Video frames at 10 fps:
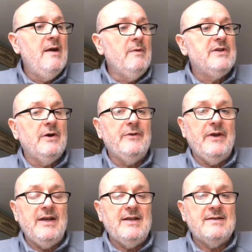We're told
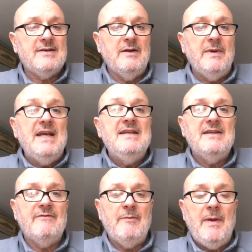that it's going to be
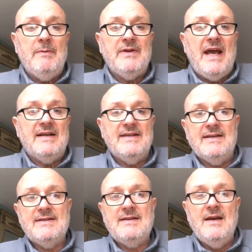easier for people to
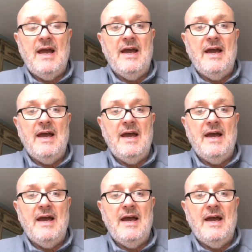access